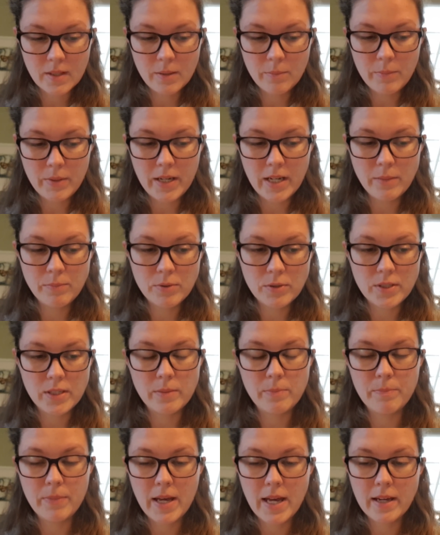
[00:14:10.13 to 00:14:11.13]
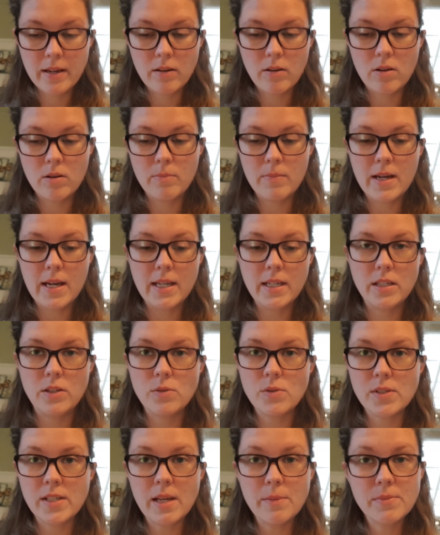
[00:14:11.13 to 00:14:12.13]
but I put it back on my
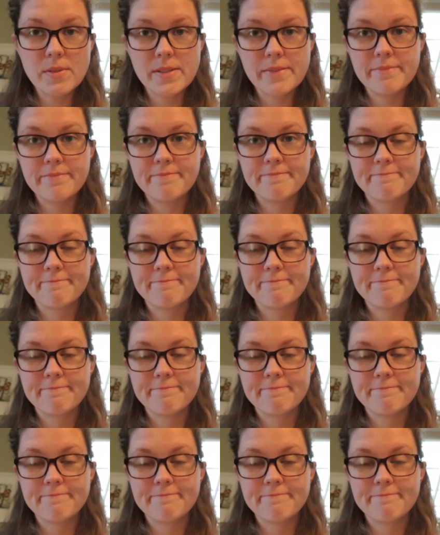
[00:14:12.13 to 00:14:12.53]
Q-snaps,